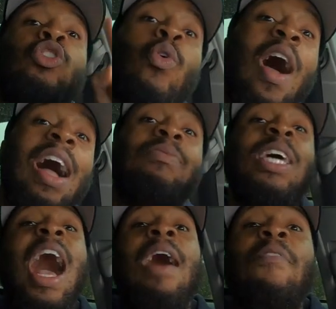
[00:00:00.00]

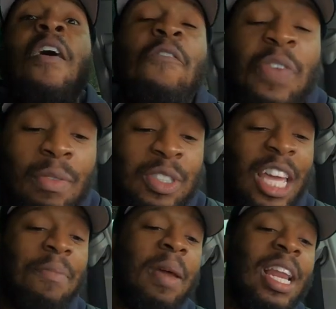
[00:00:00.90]
Drive time
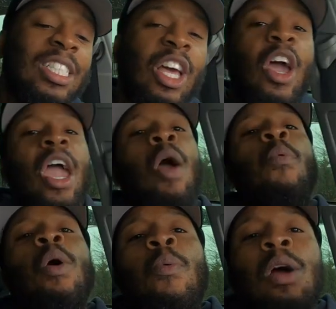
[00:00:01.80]
15 minutes,
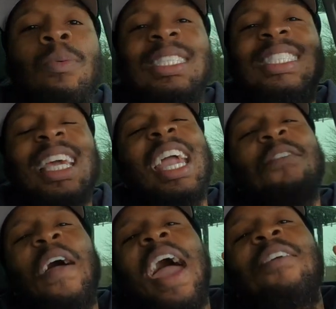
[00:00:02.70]
and we will
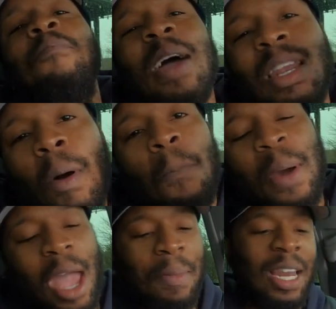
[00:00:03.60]
receive a minimum
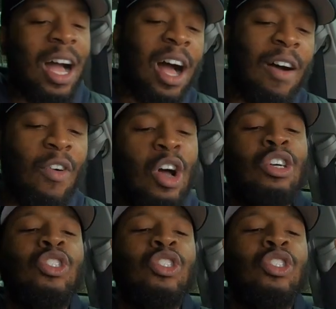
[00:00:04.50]
payment of